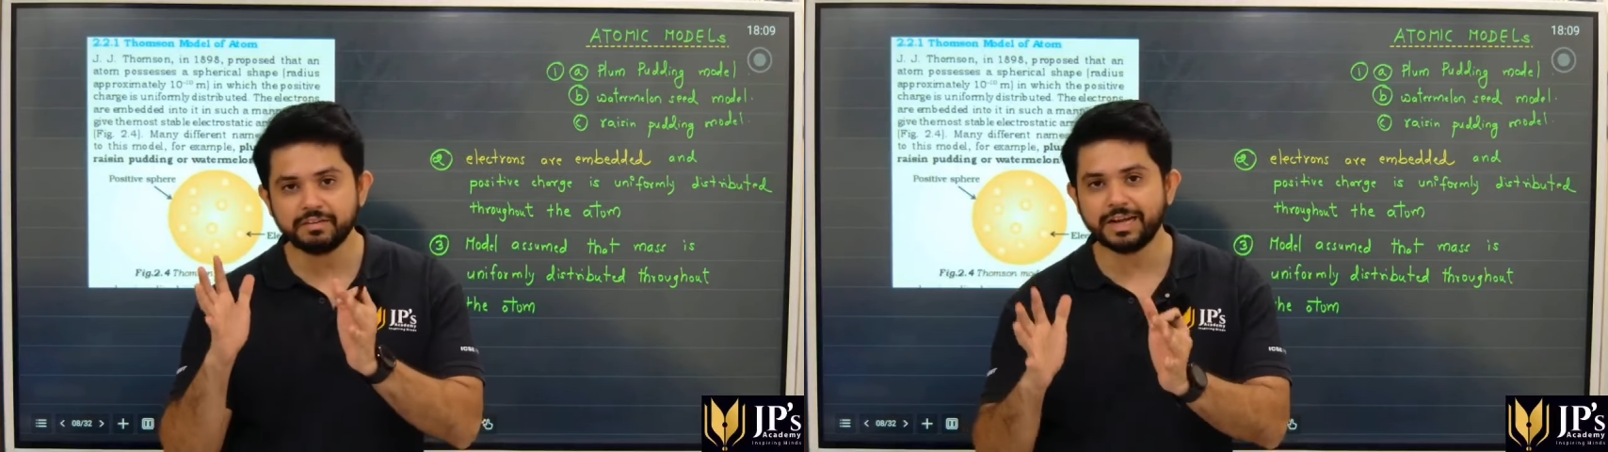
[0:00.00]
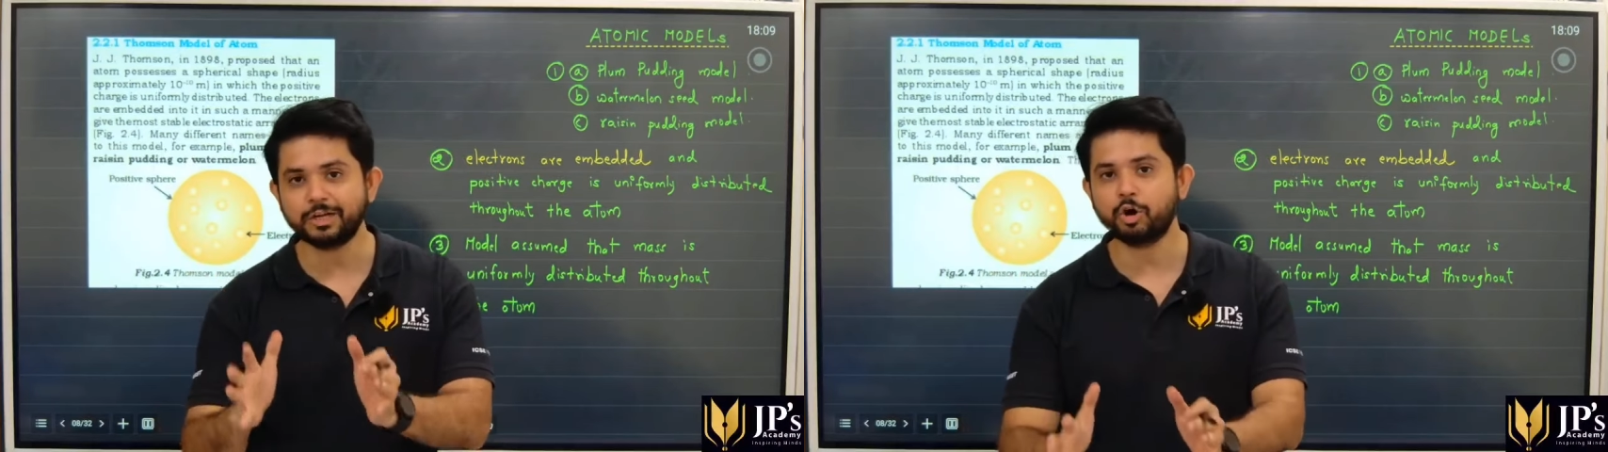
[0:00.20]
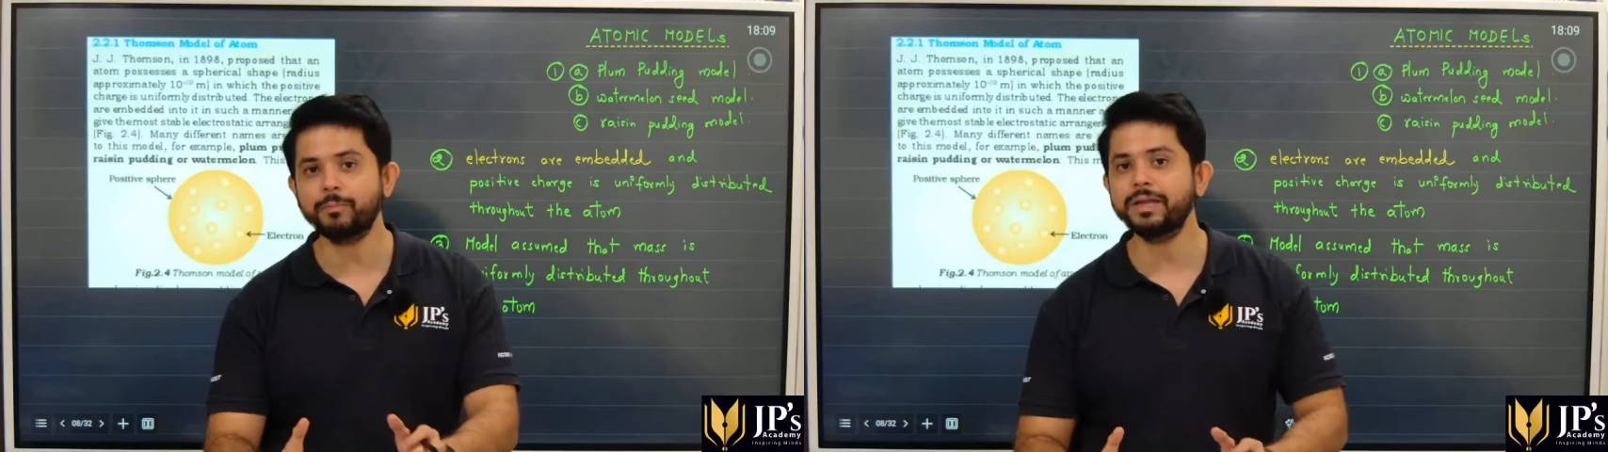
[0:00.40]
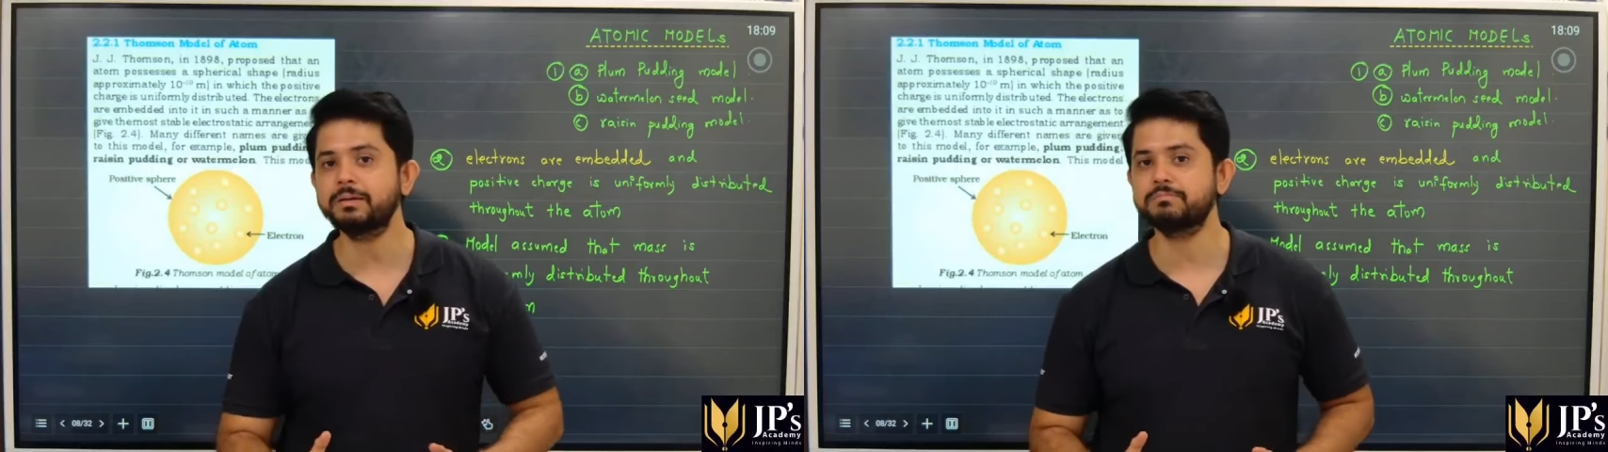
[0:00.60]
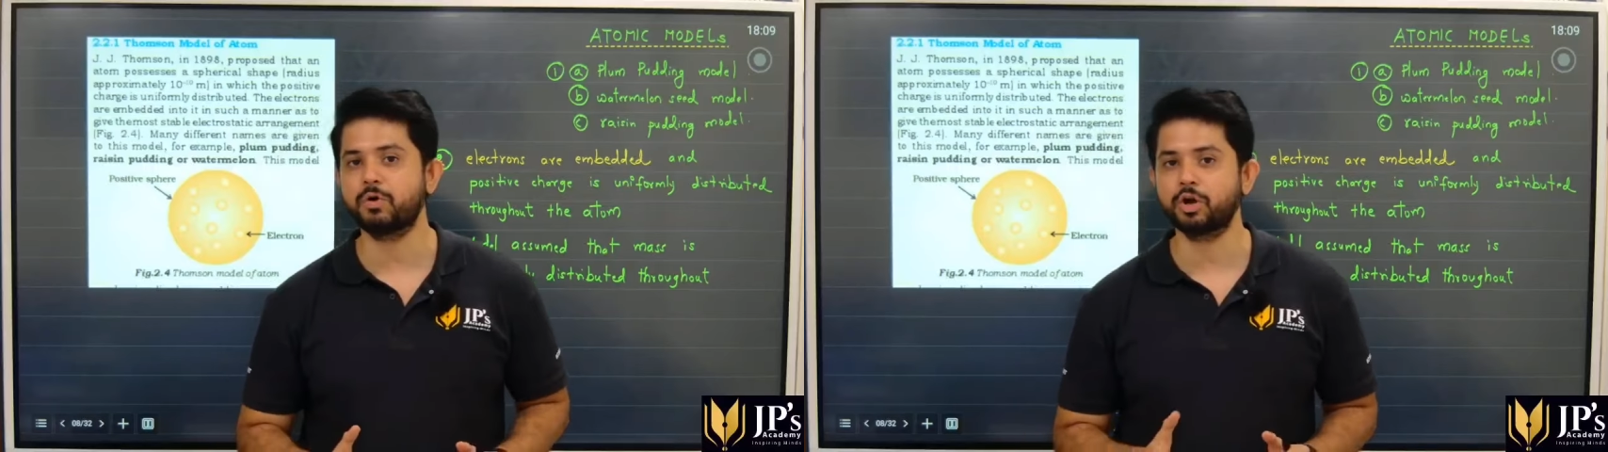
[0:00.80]
atomic
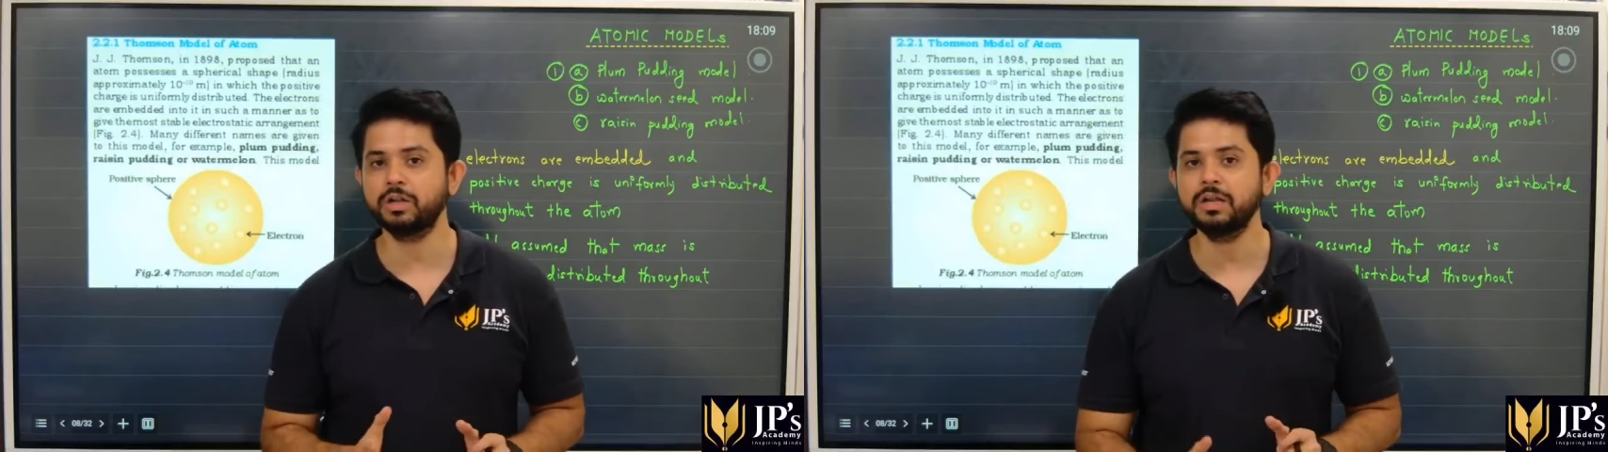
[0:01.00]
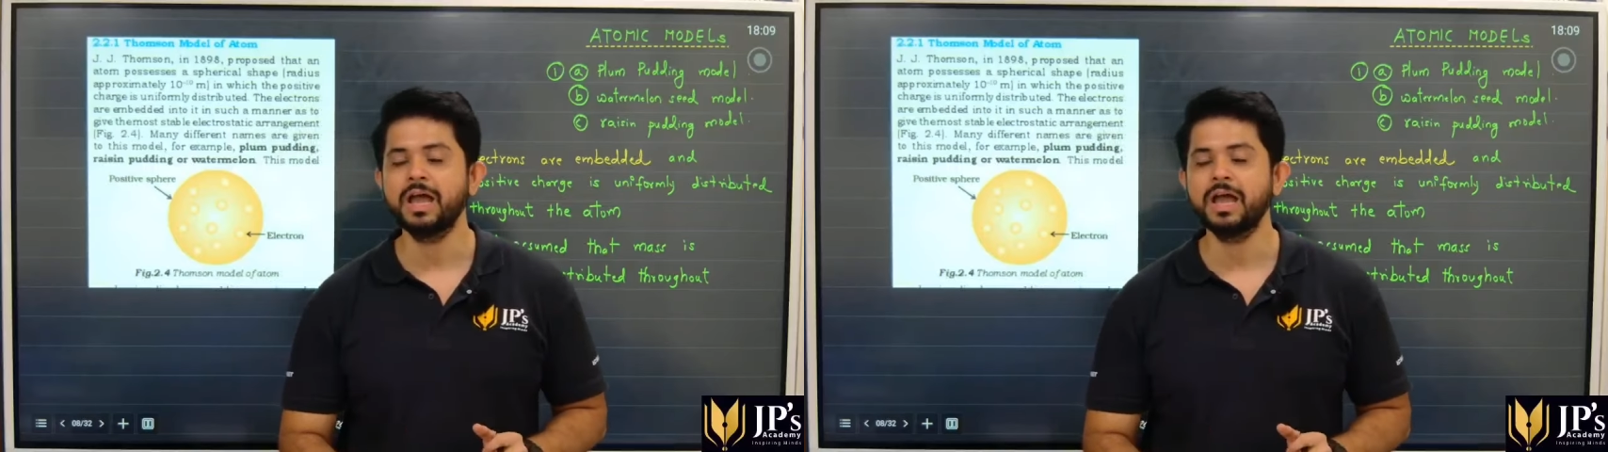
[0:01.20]
model.